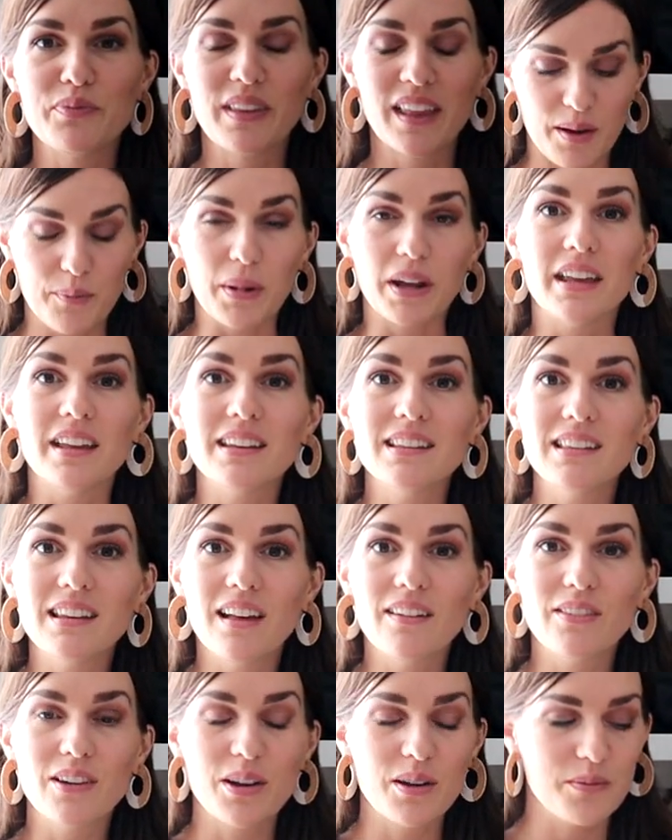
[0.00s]
And my kids
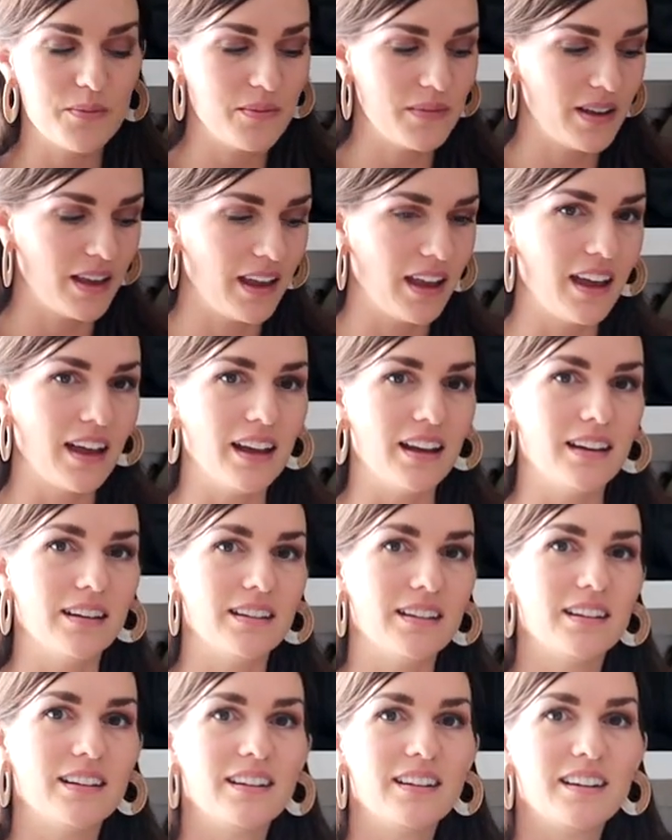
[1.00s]
love them
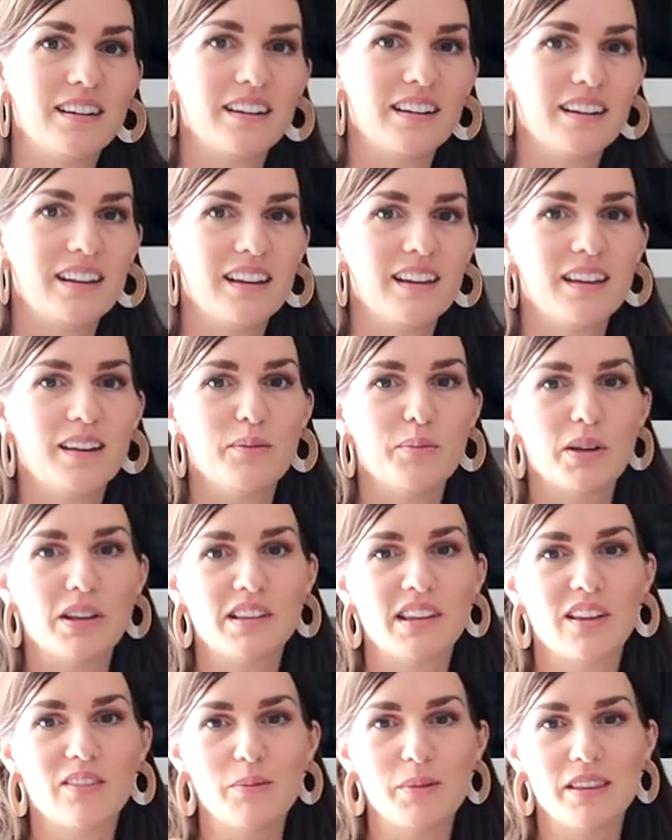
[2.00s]
and
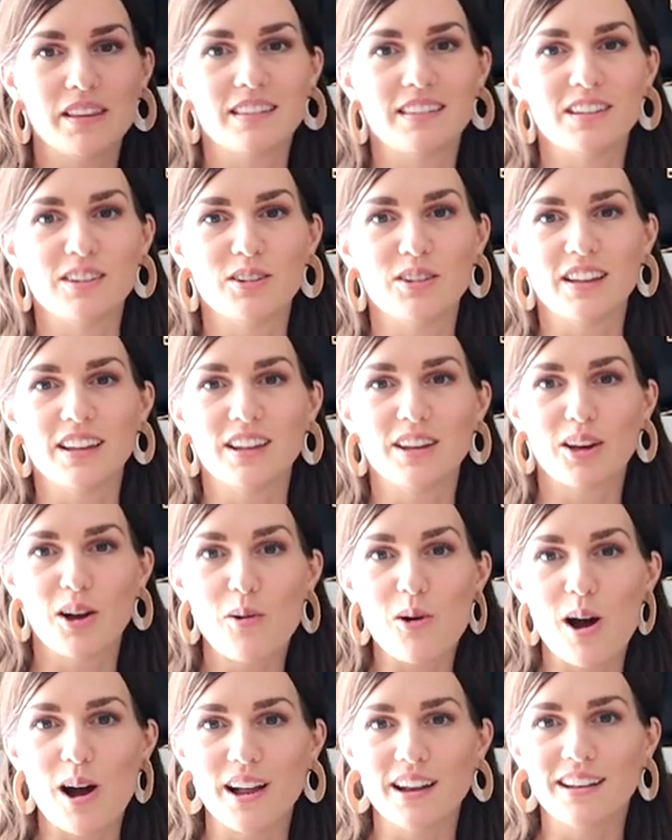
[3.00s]
Ben's giving me the signal like,
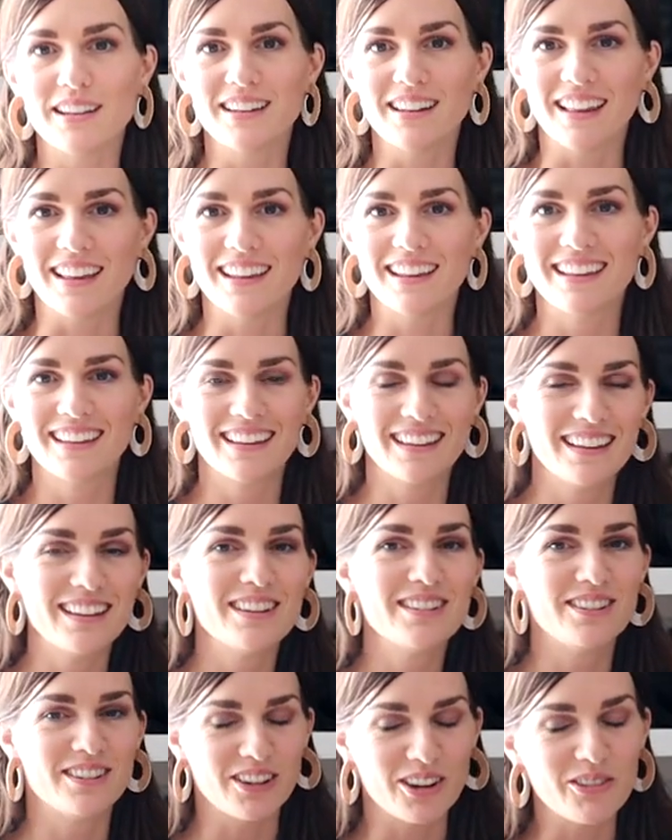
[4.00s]
go on, like
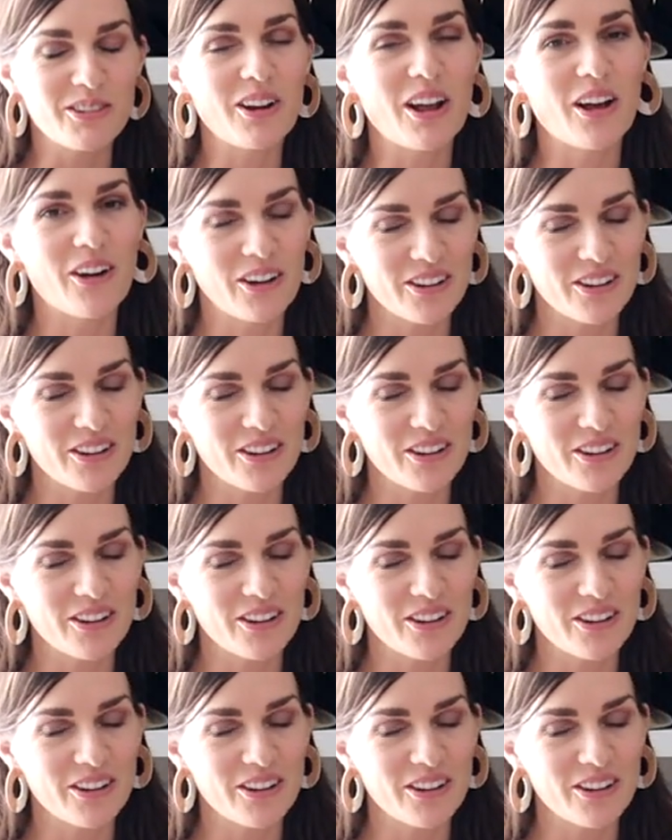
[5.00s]
don't